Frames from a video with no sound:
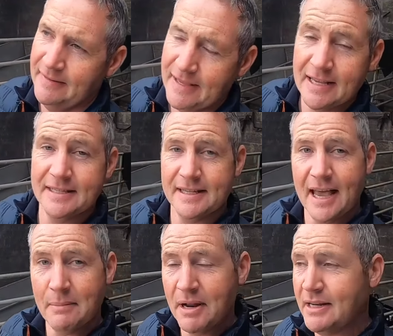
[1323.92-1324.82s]
Yes,
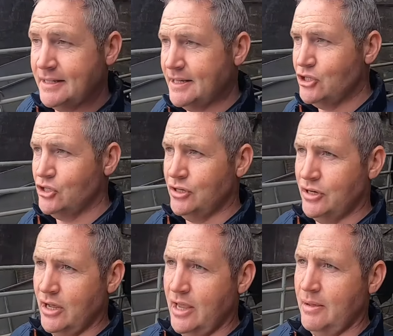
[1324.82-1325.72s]
I made a decision
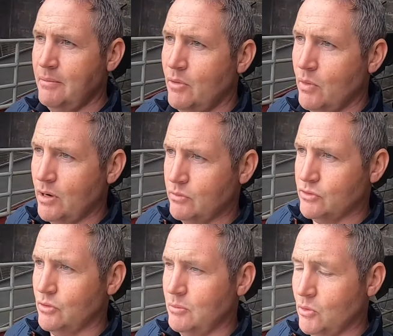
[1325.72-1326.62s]
on what
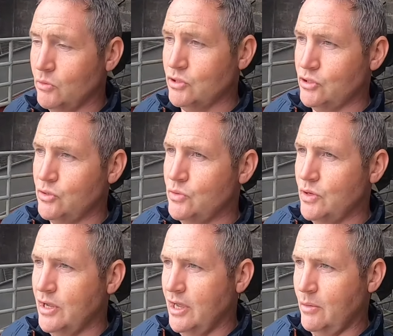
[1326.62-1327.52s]
I'm going to do
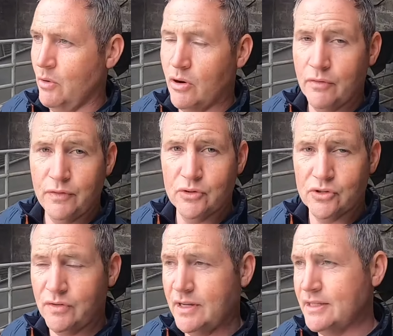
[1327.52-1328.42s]
and what our
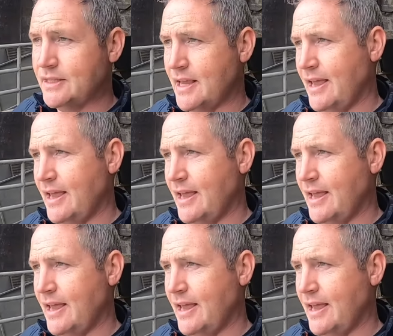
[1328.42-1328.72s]
future is.